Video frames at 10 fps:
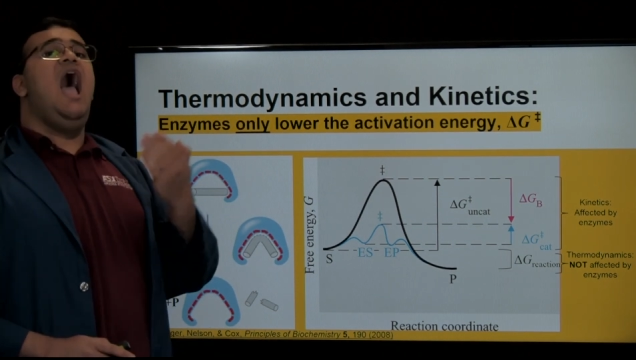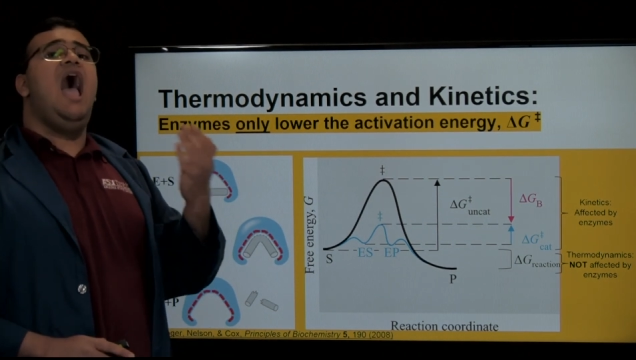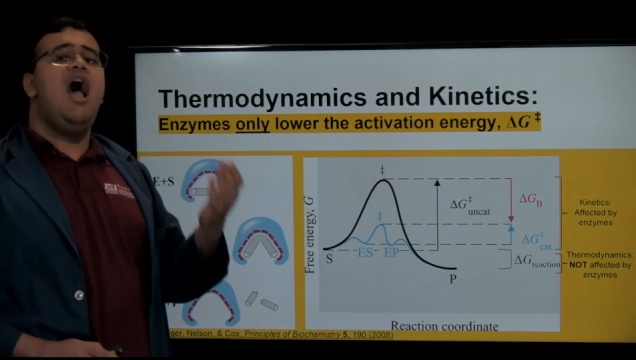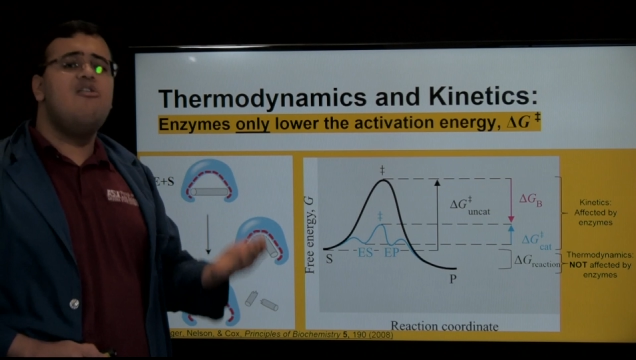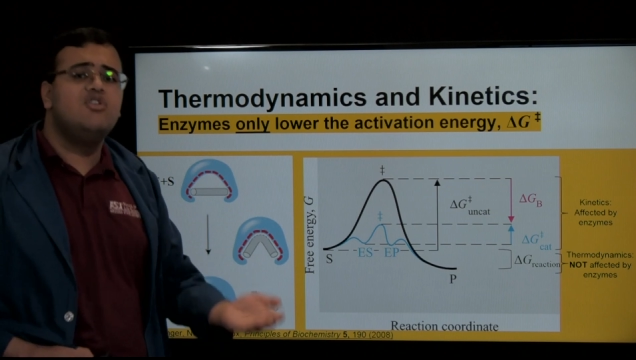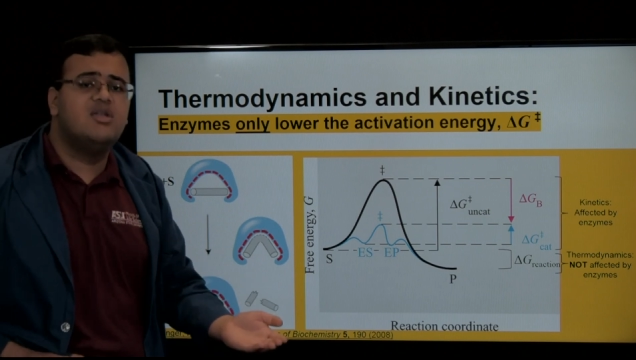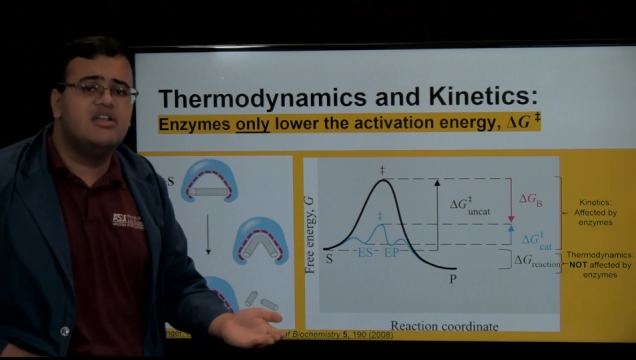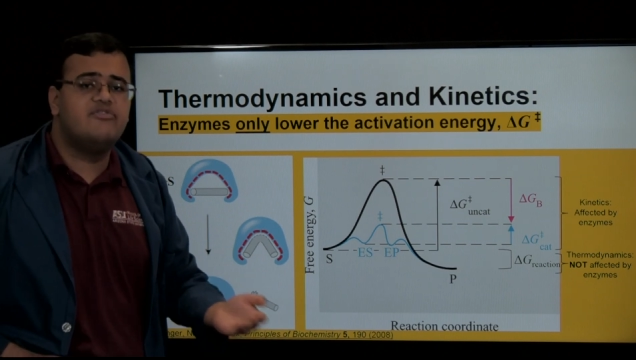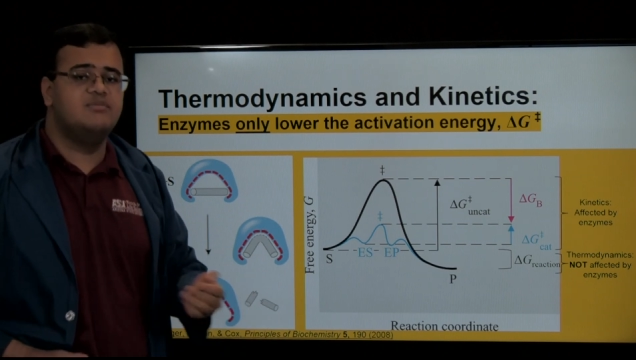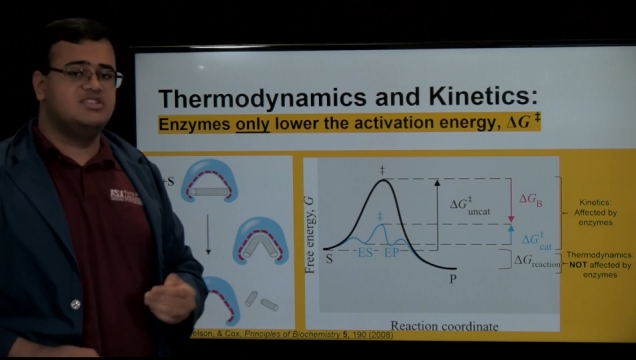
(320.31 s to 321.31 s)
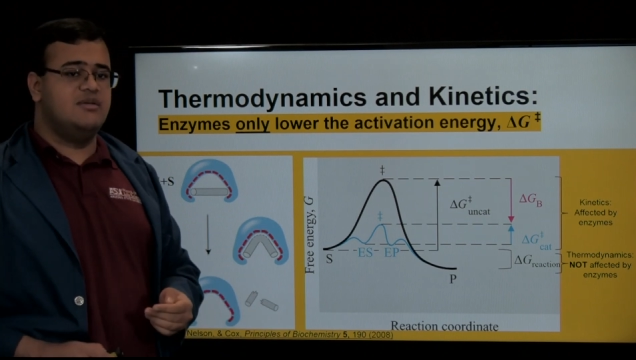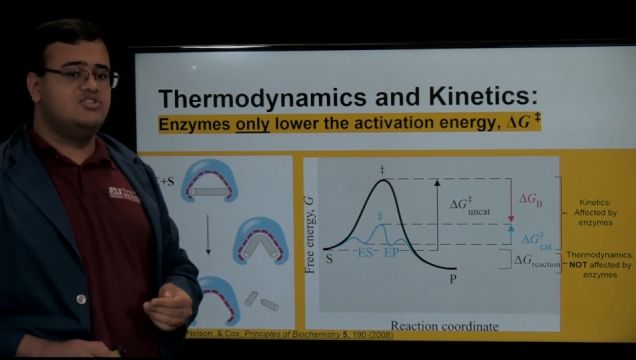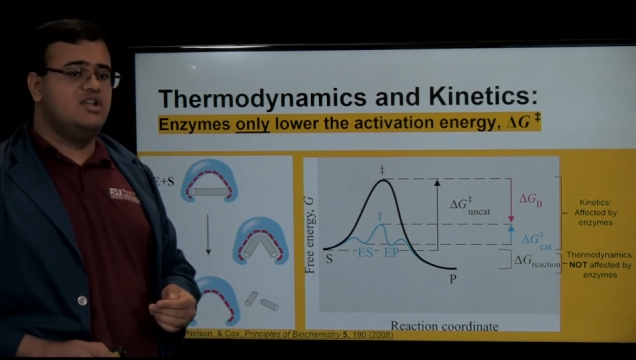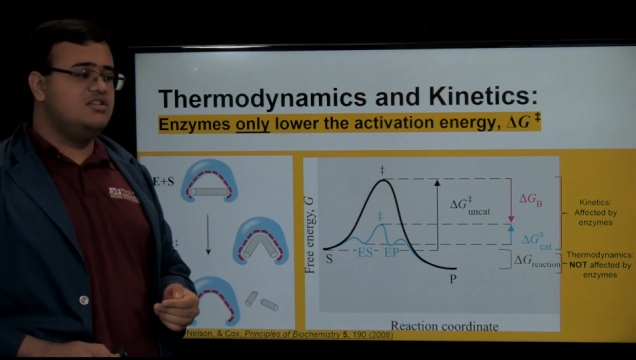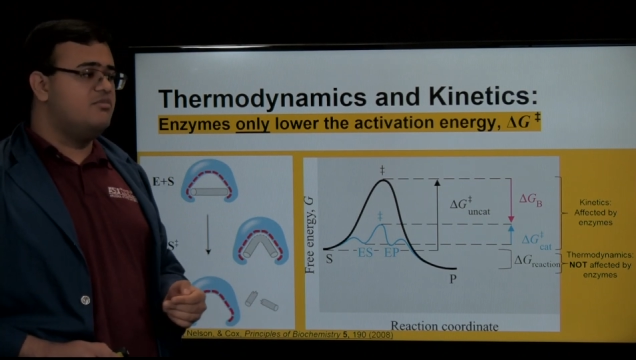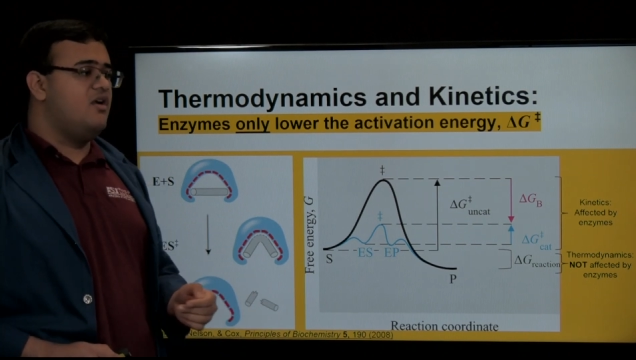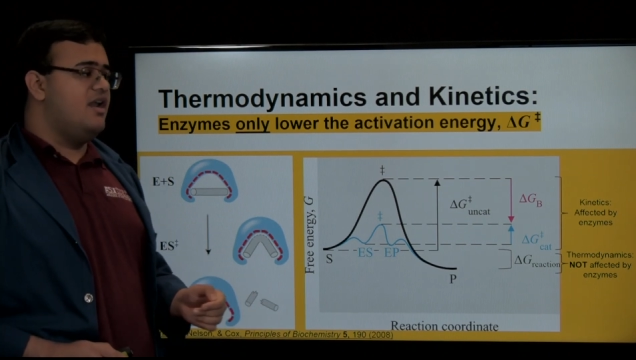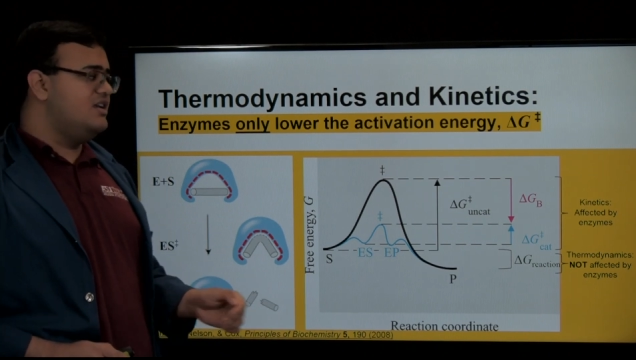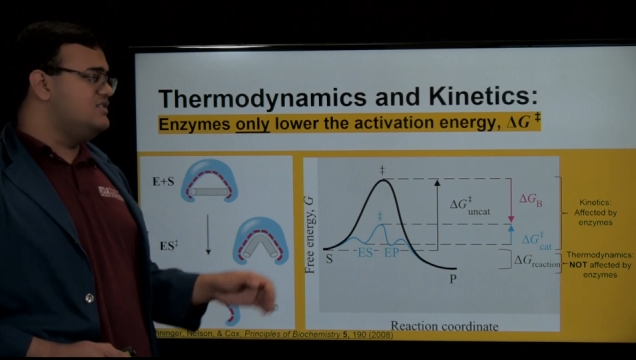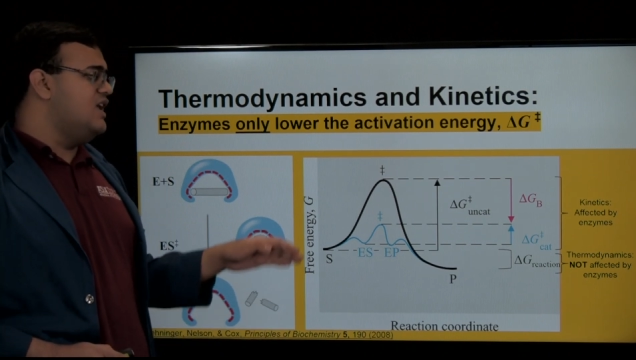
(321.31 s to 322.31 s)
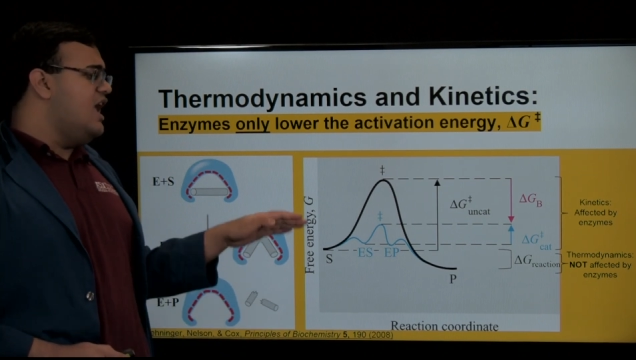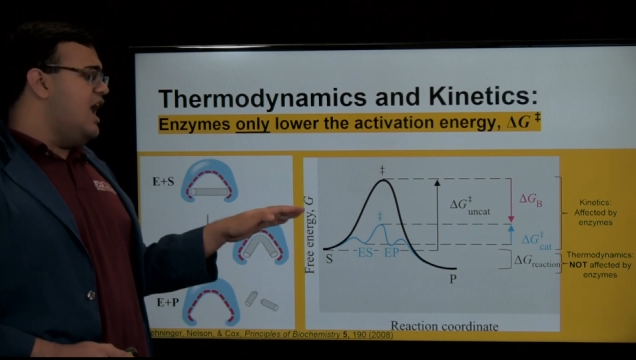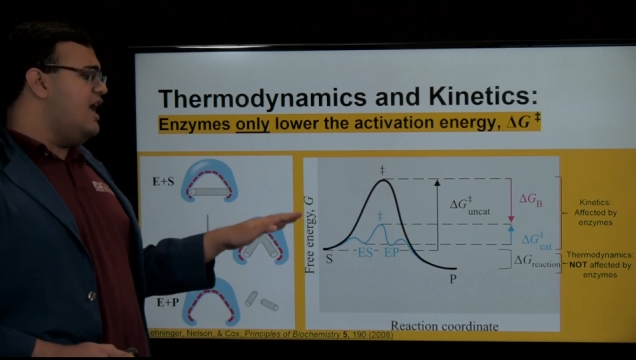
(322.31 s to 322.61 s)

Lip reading: how you get from substrate to products.